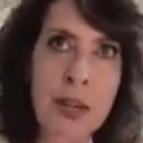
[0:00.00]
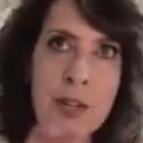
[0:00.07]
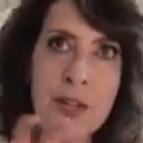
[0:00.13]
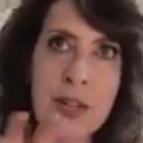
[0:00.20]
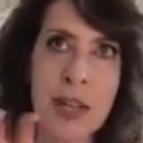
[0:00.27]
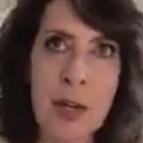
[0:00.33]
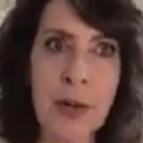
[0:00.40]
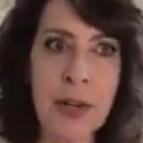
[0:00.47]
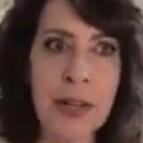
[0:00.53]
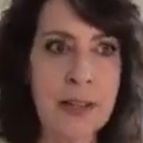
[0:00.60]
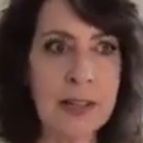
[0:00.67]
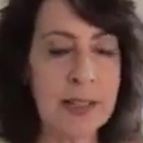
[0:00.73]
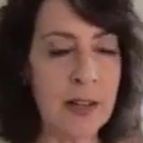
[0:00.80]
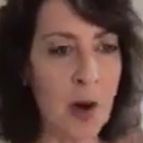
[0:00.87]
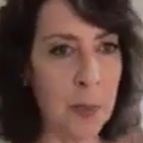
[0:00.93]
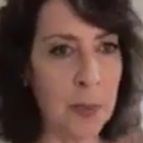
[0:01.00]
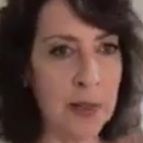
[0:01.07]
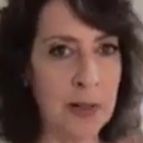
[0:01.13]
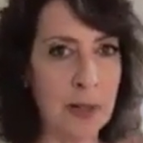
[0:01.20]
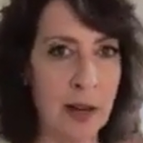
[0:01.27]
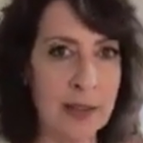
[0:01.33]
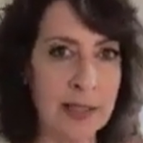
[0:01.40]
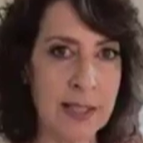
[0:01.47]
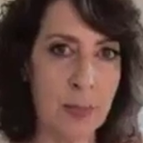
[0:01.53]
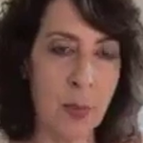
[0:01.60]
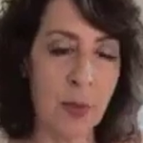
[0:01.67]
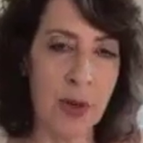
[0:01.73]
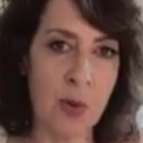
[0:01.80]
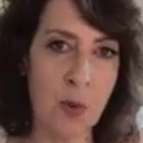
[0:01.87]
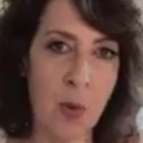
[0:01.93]
bridge areas, an open
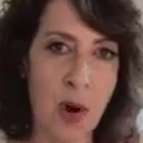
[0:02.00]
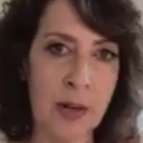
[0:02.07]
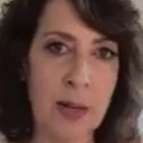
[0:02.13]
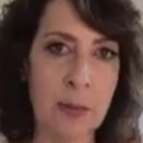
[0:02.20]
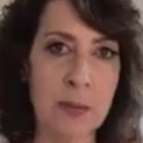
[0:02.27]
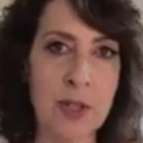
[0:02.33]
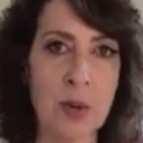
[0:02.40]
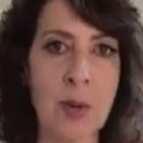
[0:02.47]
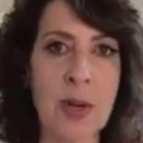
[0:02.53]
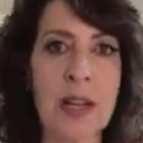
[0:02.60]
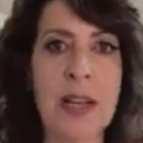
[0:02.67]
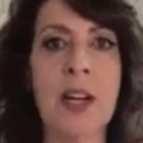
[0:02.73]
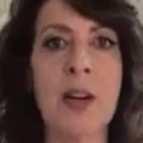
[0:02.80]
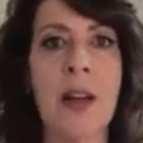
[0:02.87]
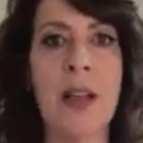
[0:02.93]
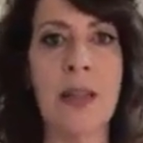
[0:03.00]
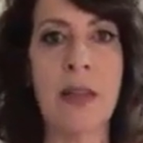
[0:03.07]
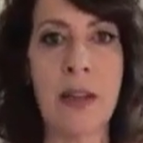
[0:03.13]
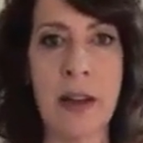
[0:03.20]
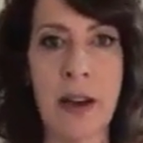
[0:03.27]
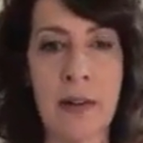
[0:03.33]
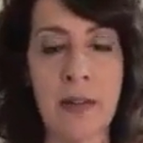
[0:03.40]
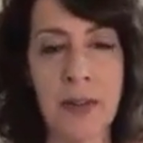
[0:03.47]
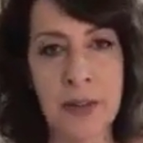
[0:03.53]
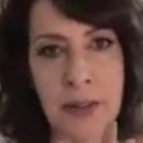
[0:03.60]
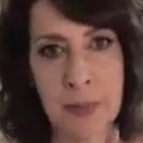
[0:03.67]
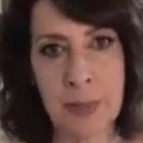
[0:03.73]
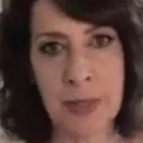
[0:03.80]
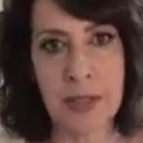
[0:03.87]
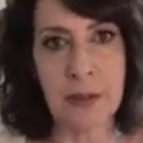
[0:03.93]
concept where you're walking between here and there, and
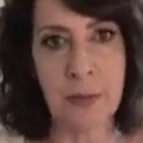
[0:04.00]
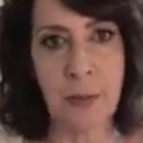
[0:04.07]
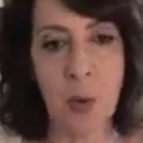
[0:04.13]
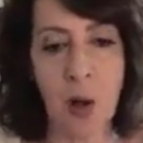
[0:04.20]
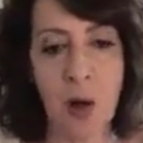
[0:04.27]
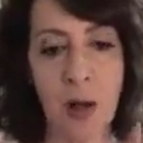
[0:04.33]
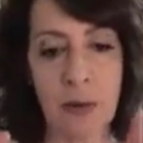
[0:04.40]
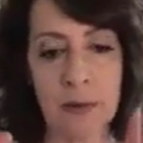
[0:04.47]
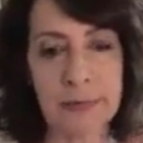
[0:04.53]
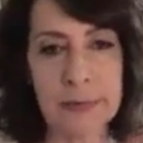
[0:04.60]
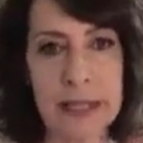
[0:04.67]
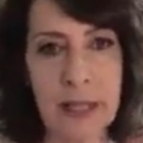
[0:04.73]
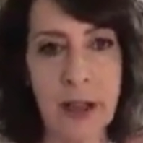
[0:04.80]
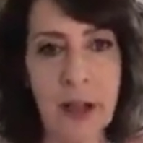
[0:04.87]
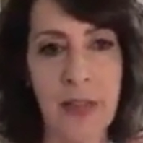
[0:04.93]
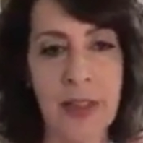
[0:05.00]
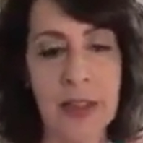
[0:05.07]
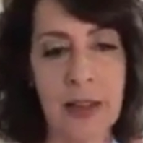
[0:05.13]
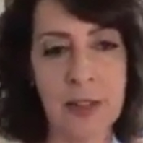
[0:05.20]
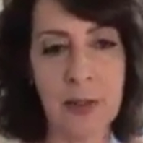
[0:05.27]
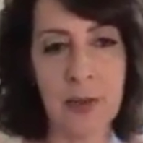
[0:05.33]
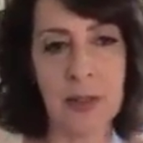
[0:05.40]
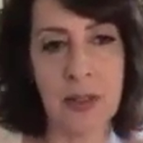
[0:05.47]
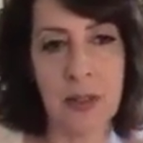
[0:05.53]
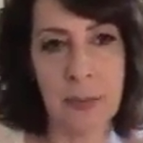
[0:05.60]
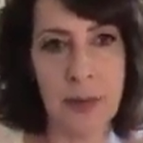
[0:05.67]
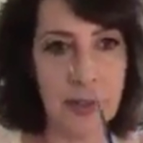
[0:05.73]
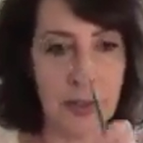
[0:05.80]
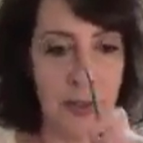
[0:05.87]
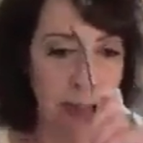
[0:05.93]
there's a piece of wall. I think that's really
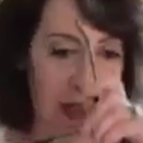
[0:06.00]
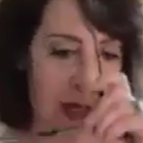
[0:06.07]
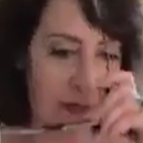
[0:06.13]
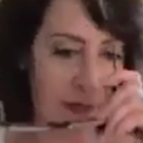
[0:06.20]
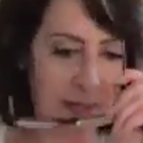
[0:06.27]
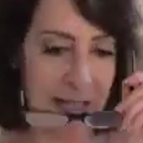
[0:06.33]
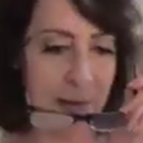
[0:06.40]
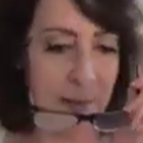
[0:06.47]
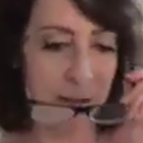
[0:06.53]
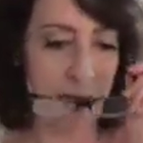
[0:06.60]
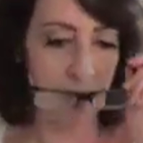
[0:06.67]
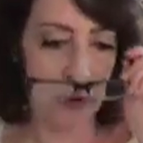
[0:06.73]
the best use of a